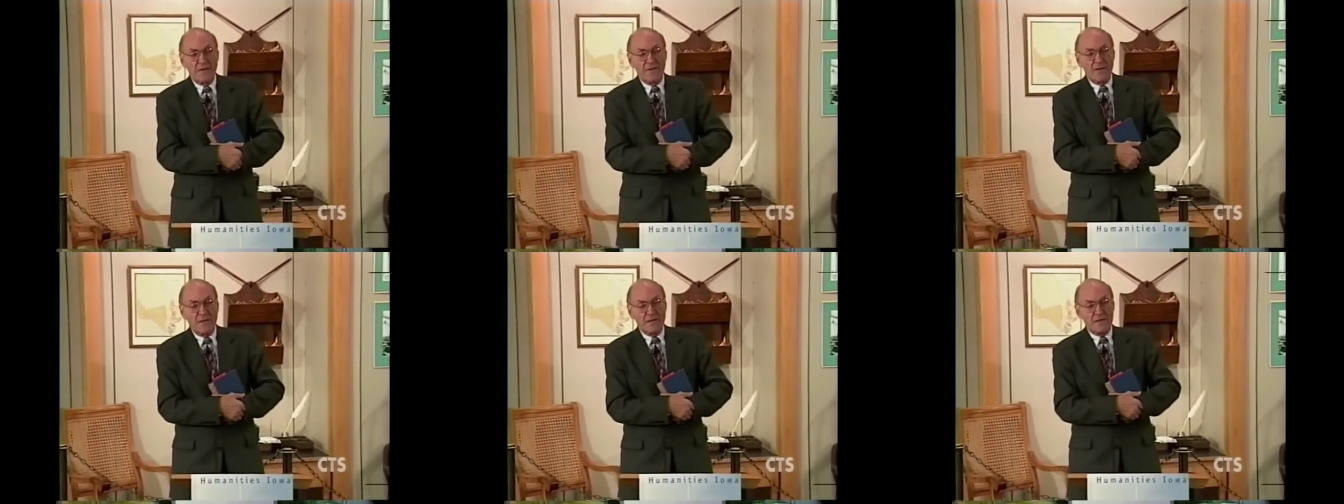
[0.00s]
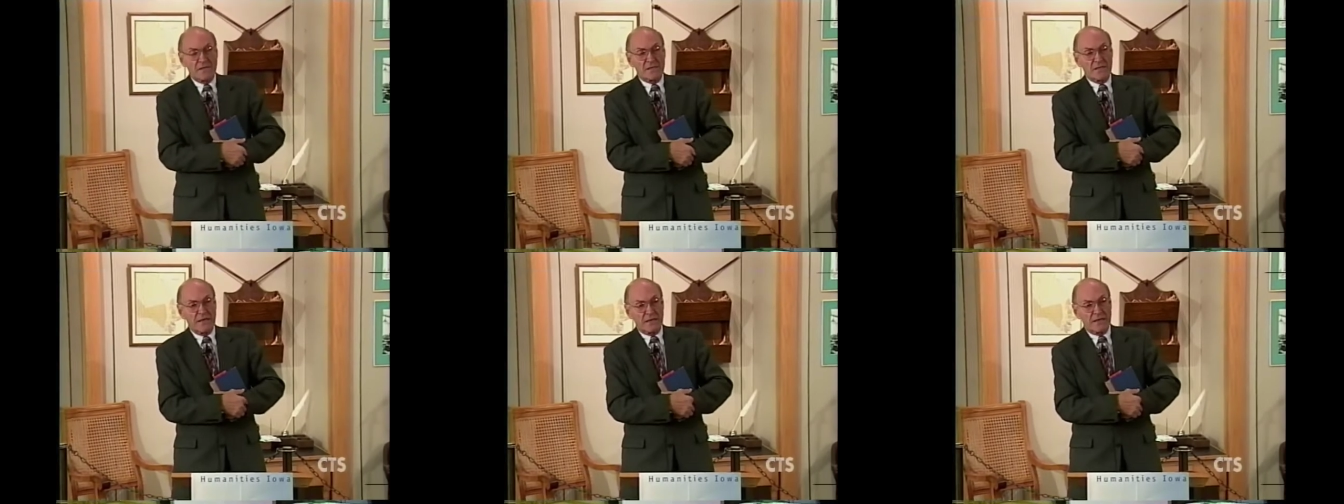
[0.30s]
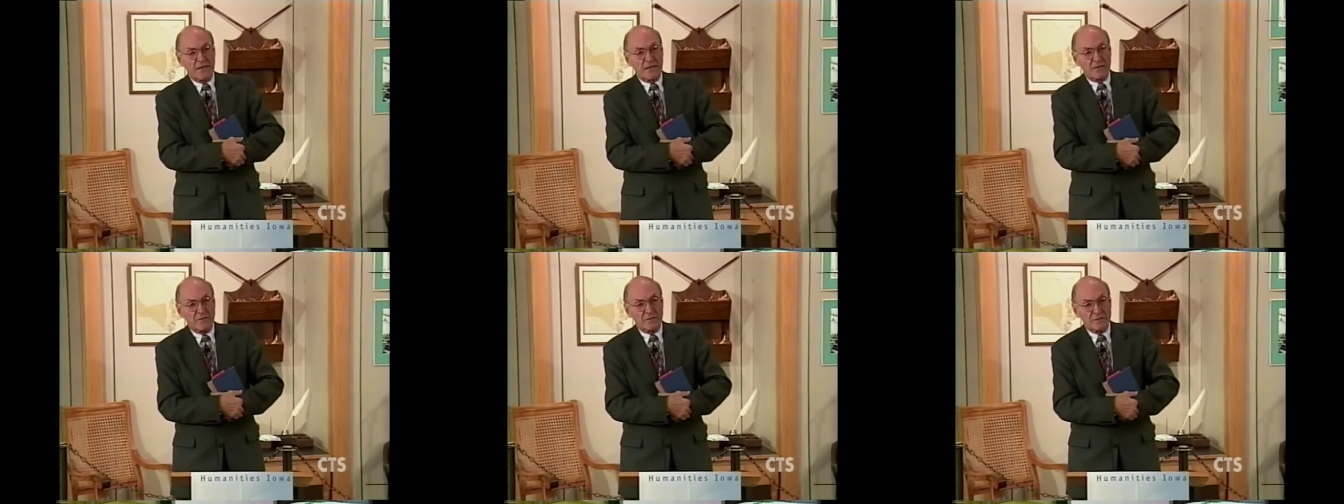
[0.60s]
They sent
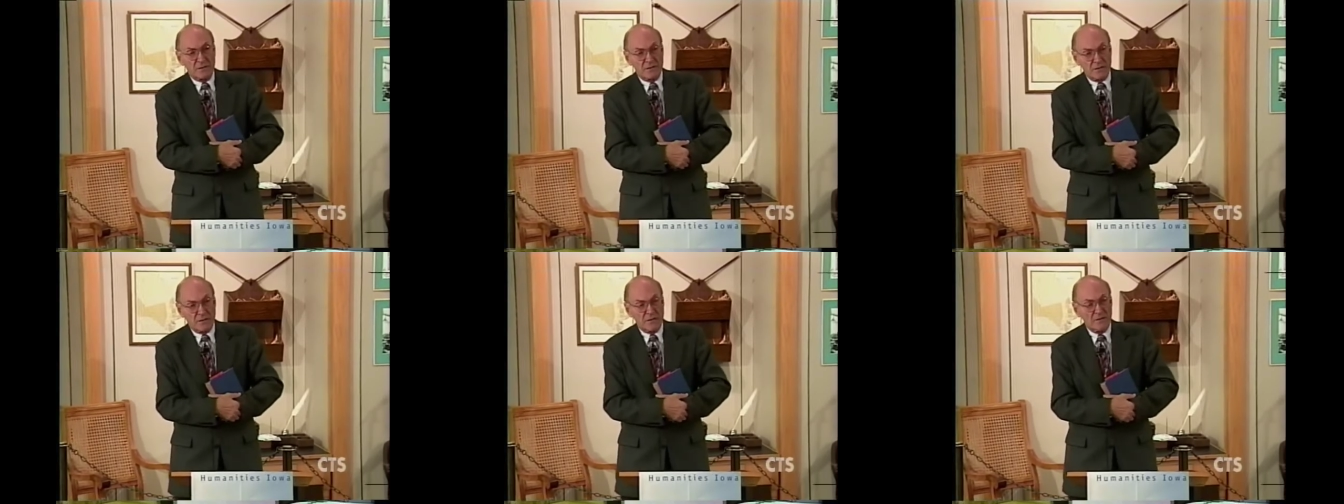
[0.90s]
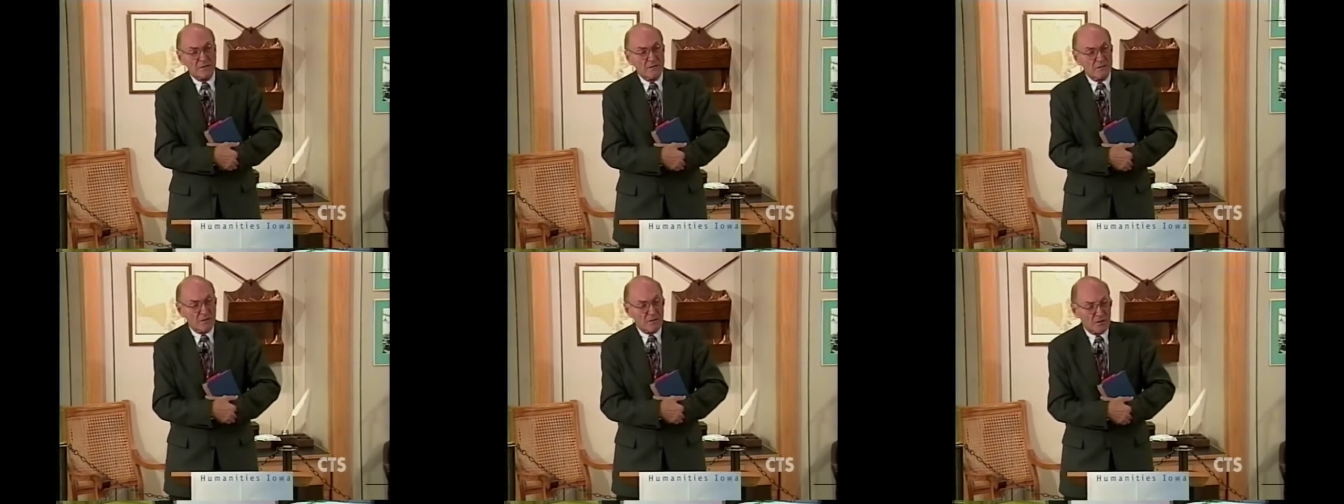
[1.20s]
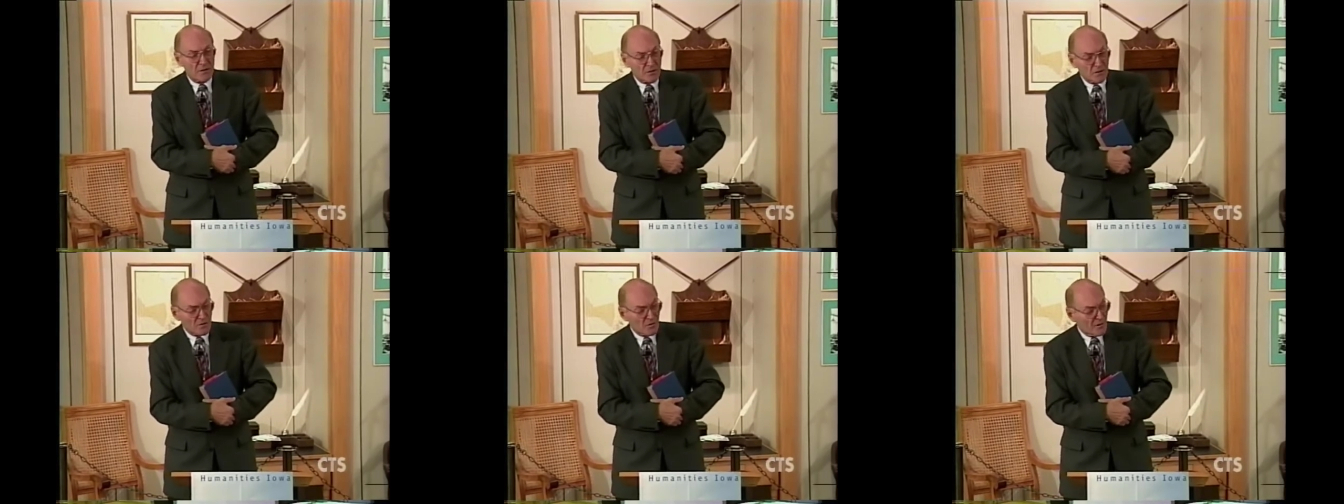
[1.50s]
out uh,
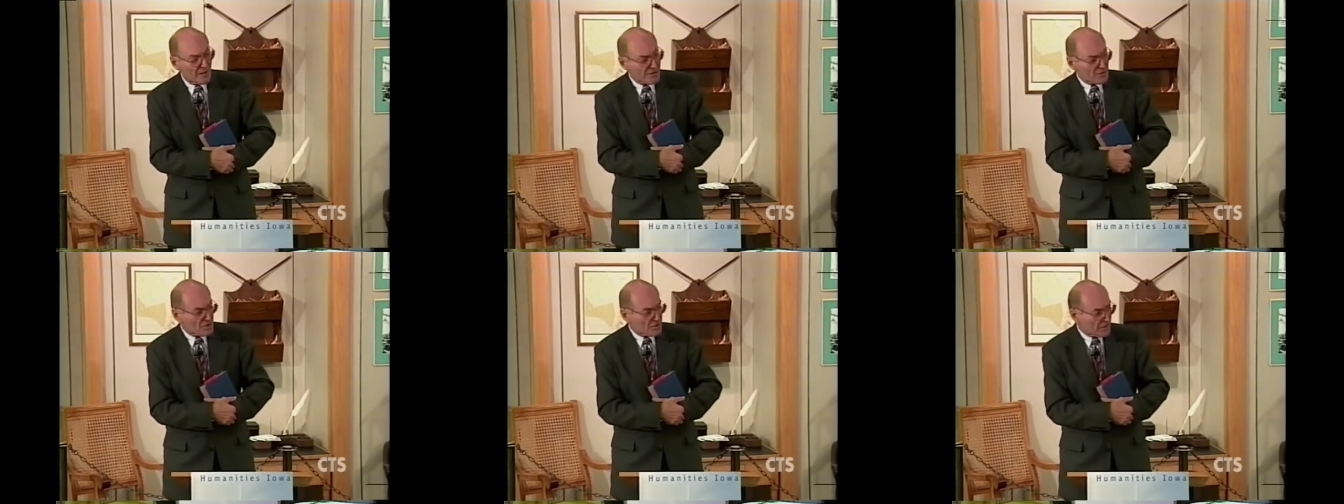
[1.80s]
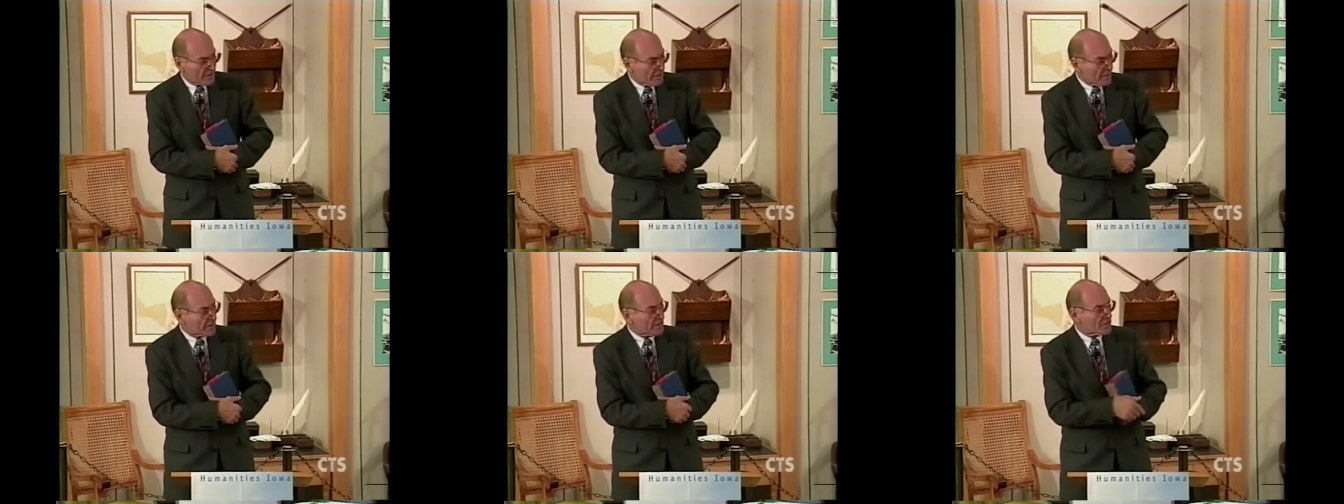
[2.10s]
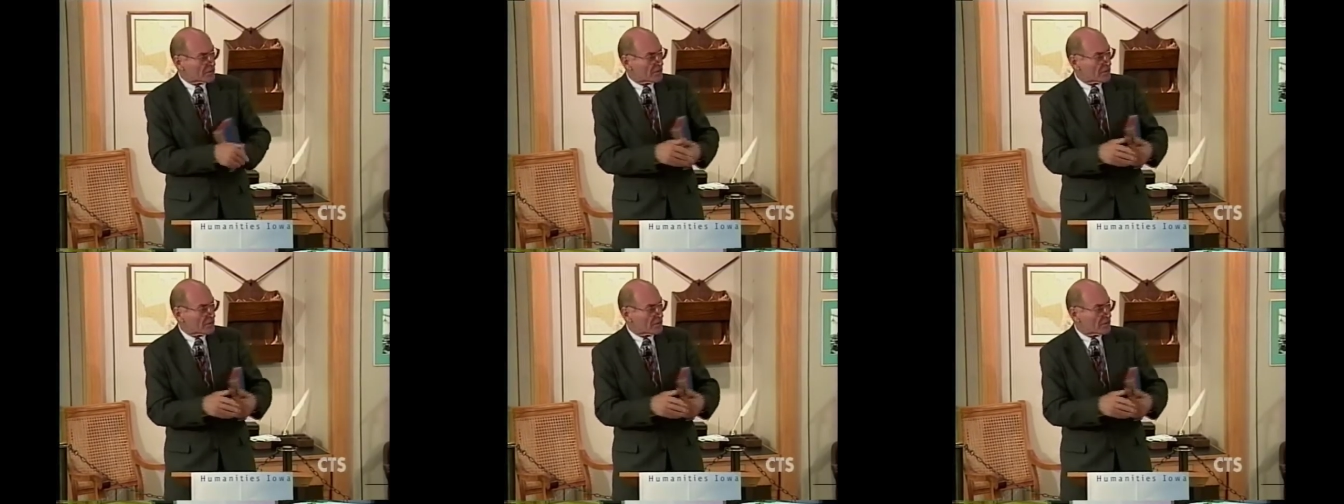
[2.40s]
uh, questionnaires